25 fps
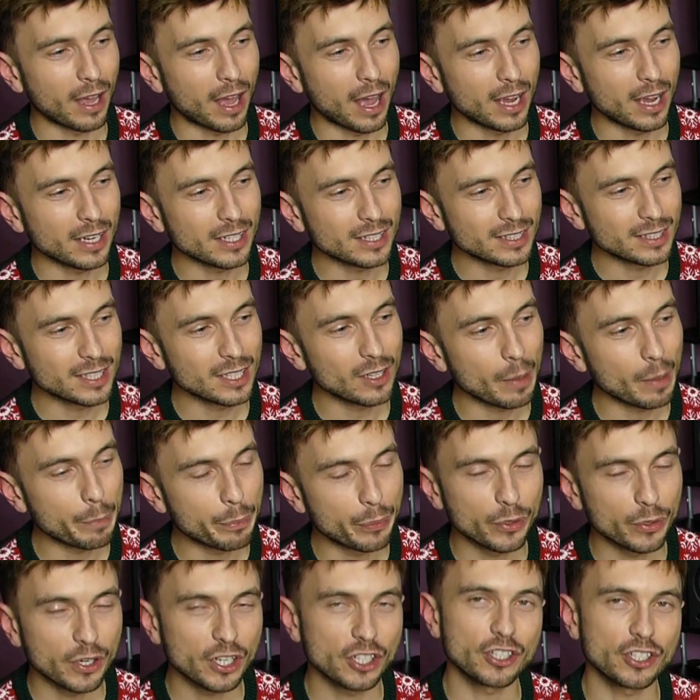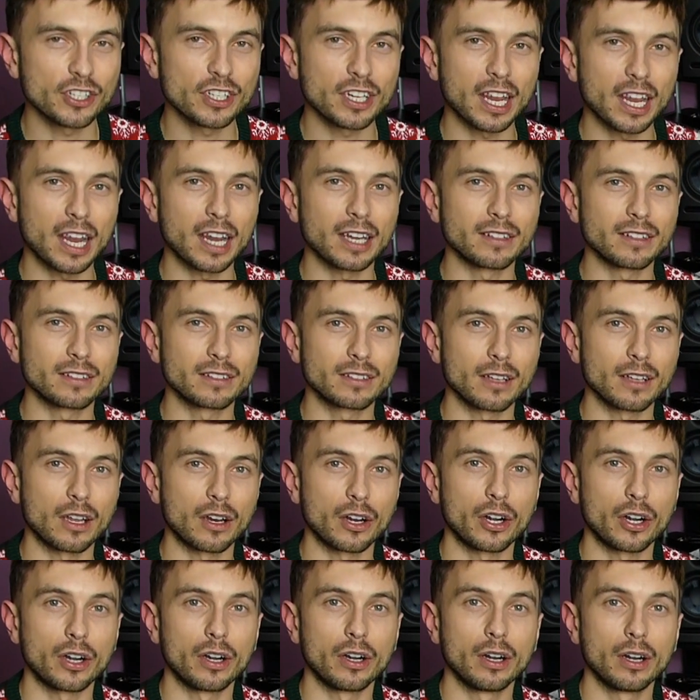I still appreciate
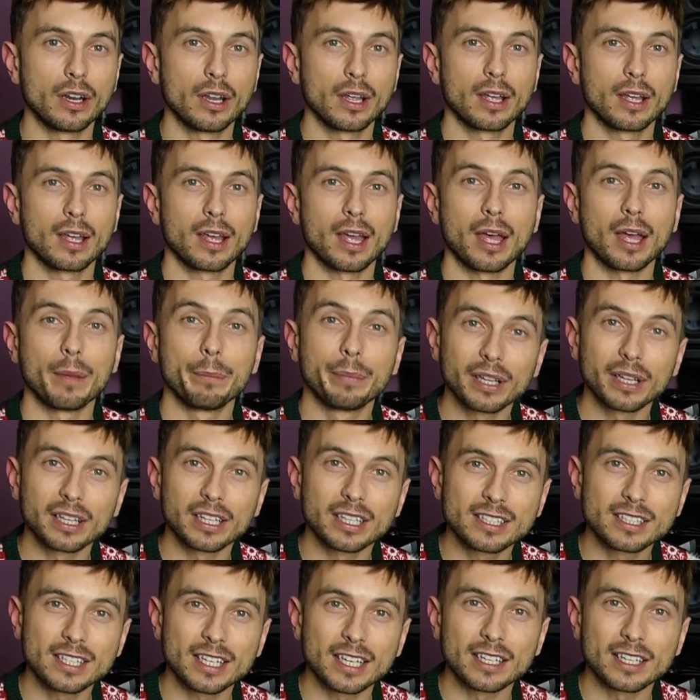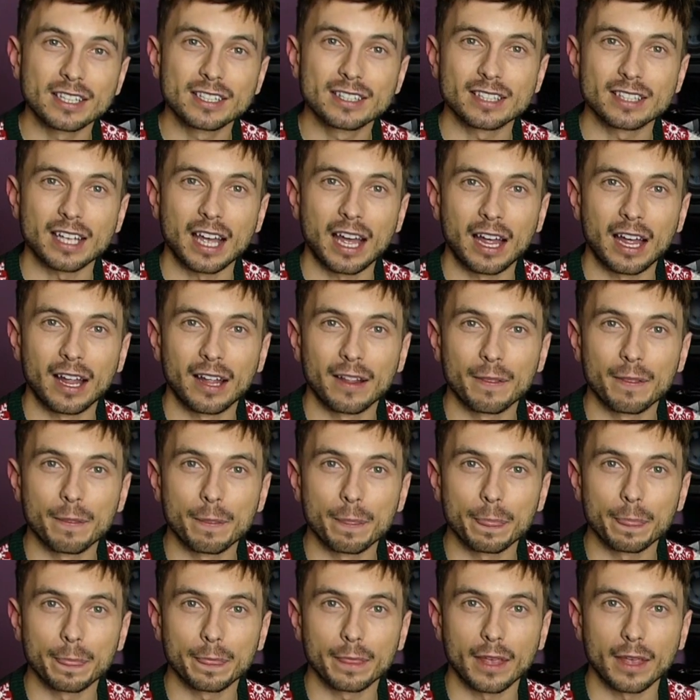her abilities
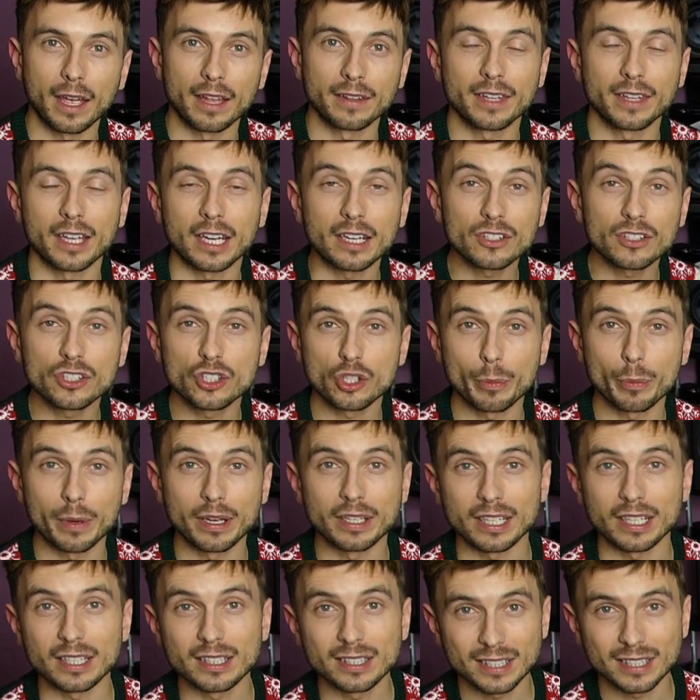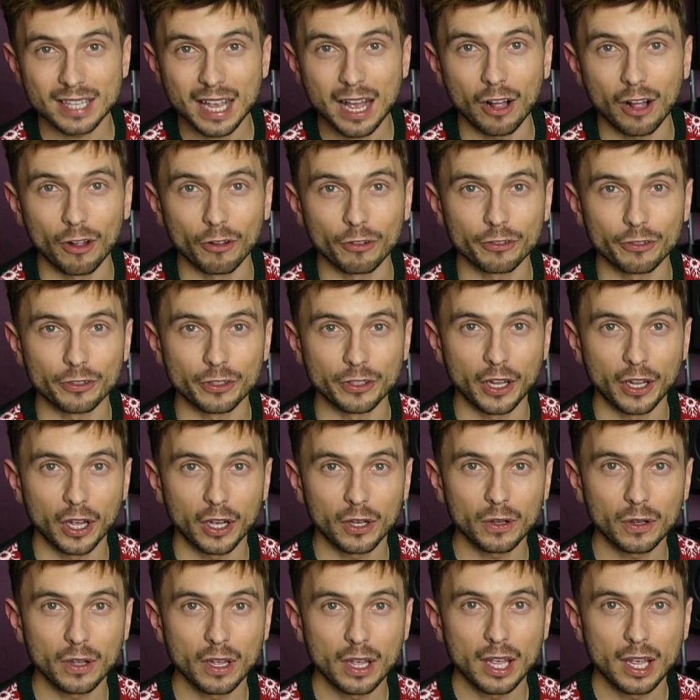and the instrument itself, you
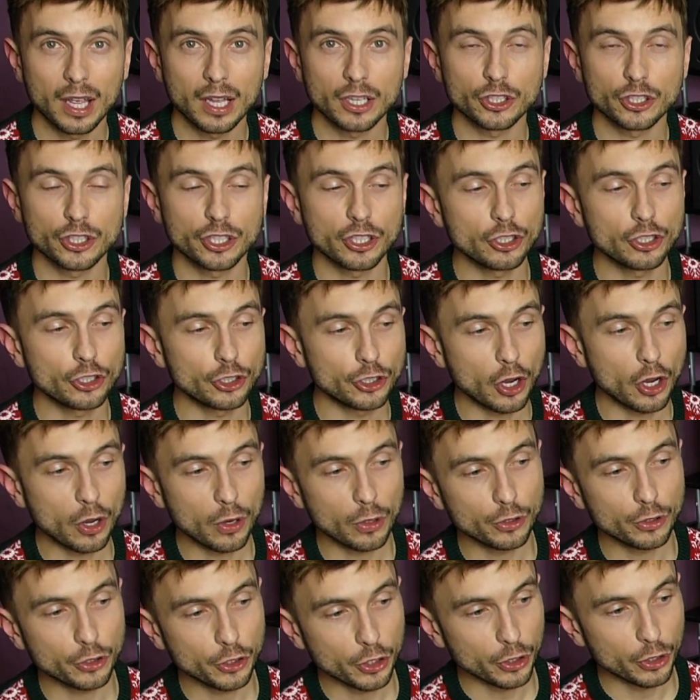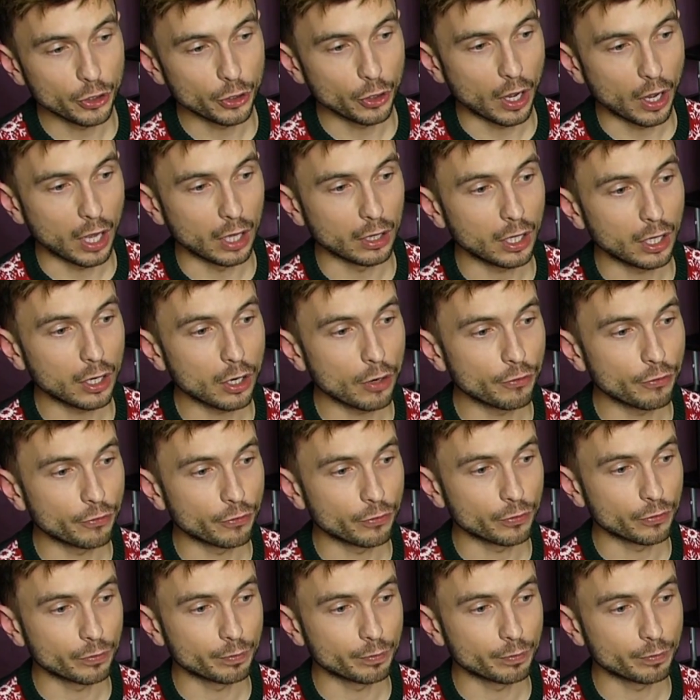know? She showed you a lot of